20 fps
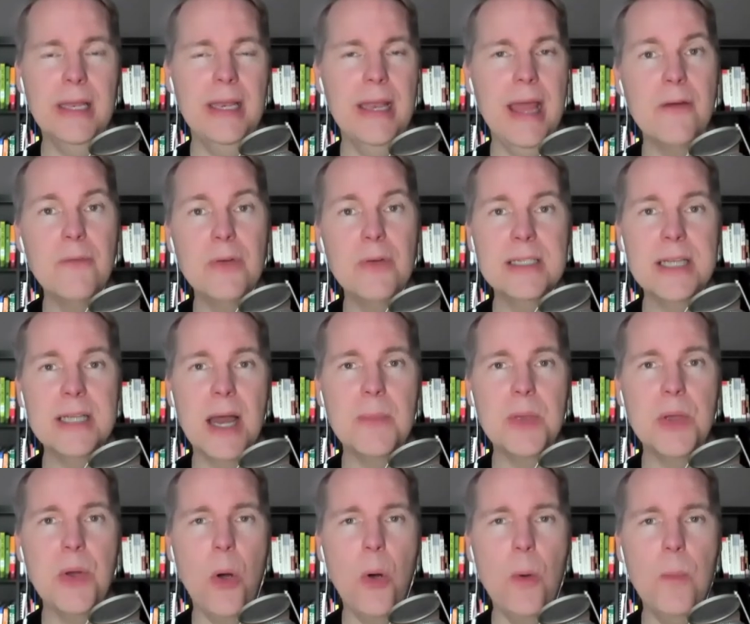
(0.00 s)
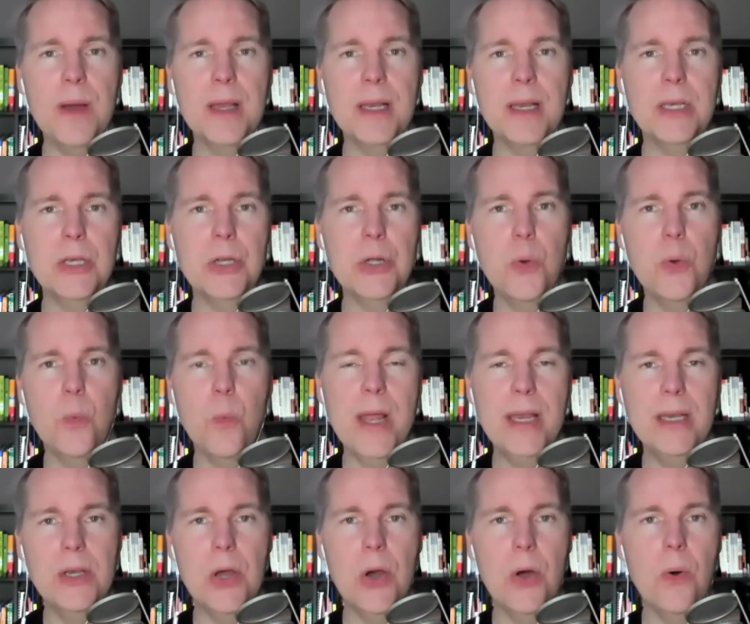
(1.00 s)
and every time you open a new
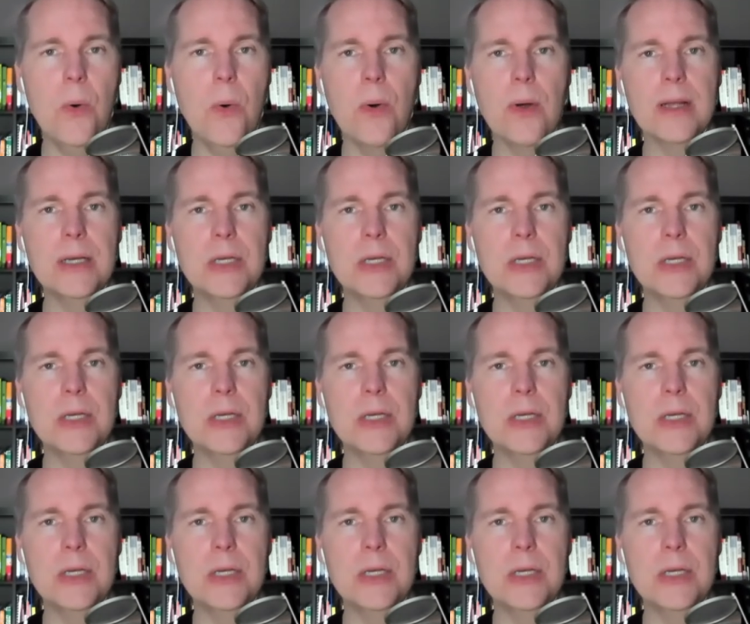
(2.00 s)
window or